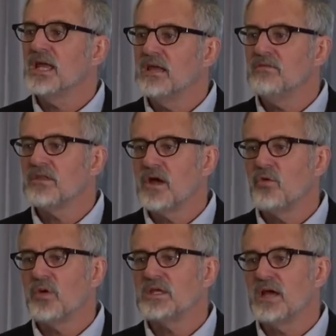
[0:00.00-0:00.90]
even though
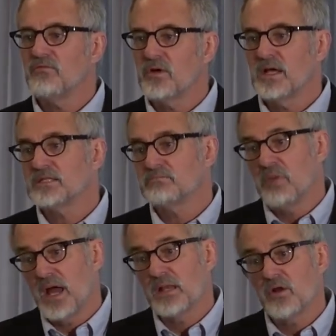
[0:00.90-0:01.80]
we, for as
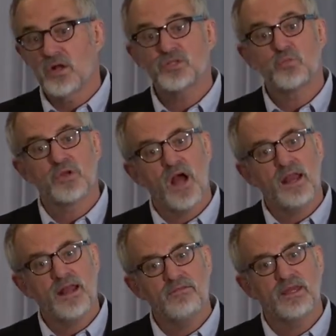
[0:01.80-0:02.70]
by and large, we're
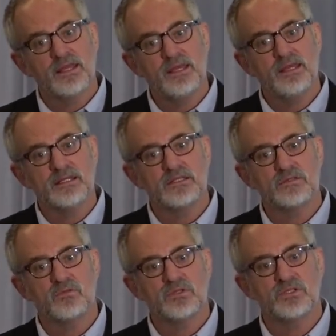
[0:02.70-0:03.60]
not having
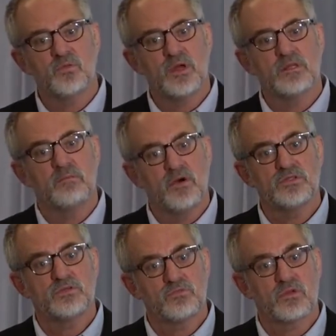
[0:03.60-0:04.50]
kids, which is the way that
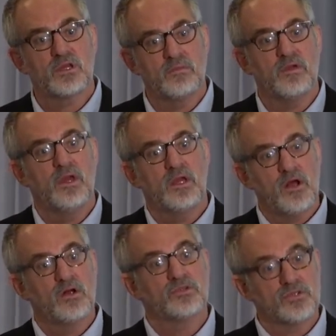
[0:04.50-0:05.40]
most
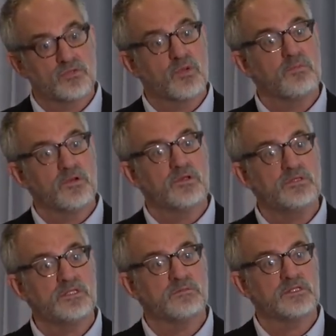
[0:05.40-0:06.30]
cultures
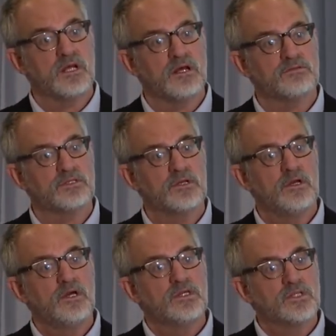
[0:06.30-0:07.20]
reproduce themselves.
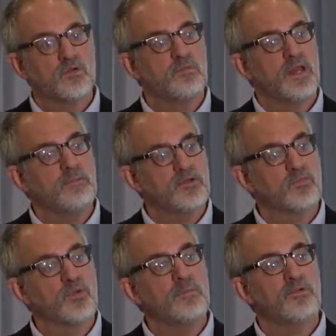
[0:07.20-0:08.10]
So we've been able to
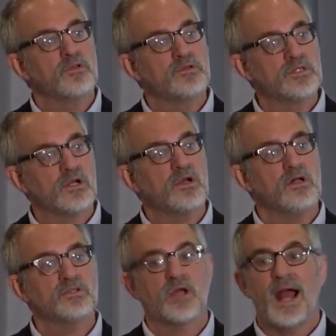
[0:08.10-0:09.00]
reproduce our
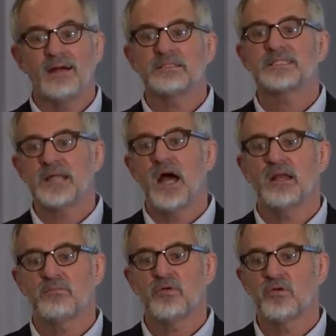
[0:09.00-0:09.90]
culture
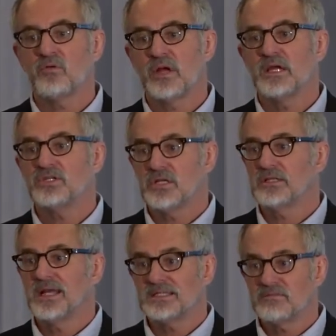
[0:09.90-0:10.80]
outside of procreation.
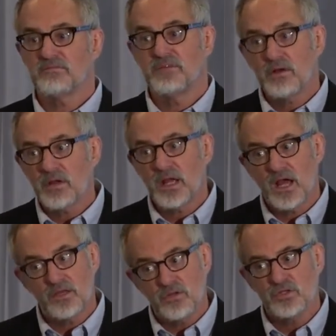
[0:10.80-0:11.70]
That's very
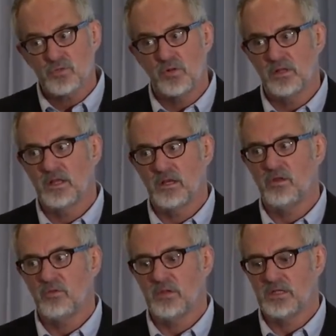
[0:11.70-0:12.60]
unusual in
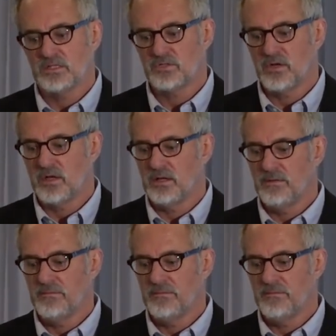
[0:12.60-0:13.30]
human history.